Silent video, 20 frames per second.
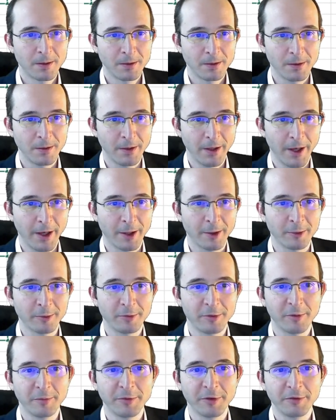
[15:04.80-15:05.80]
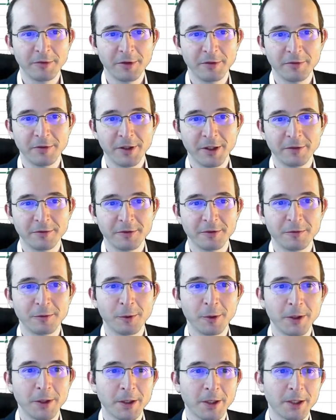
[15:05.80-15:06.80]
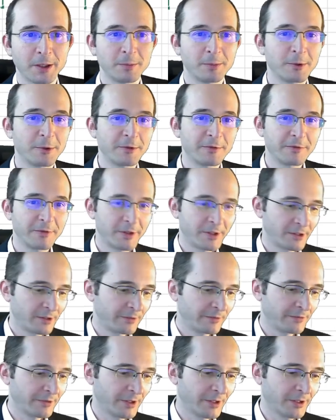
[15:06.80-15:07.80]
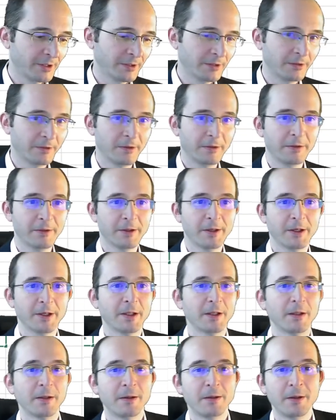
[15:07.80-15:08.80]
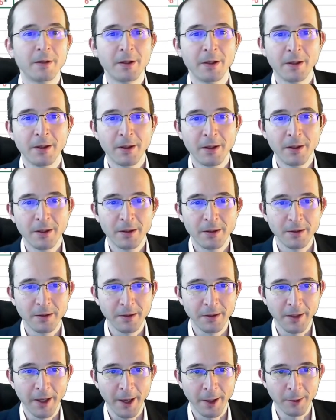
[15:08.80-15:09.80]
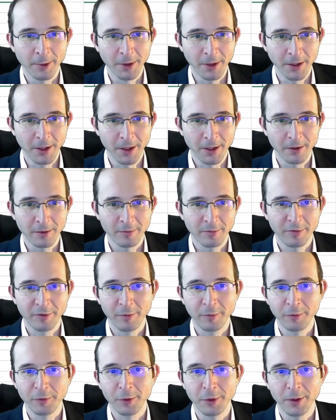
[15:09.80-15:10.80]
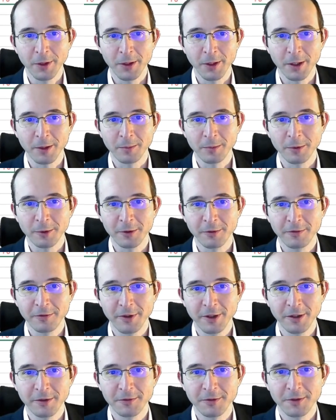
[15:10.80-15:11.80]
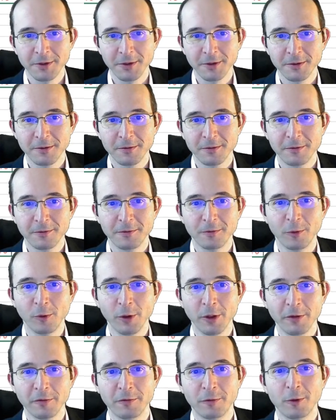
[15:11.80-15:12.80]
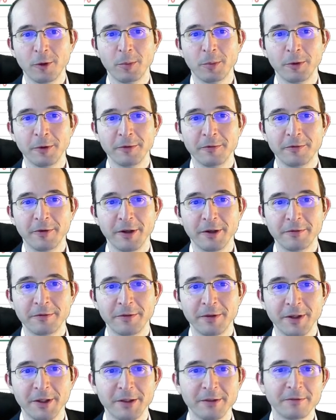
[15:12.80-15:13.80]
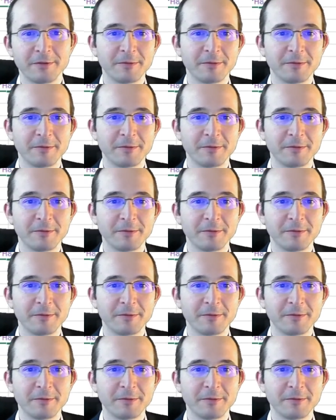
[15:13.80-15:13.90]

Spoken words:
down from 55 to 49.5, and then down again from 49.5 to 44.55.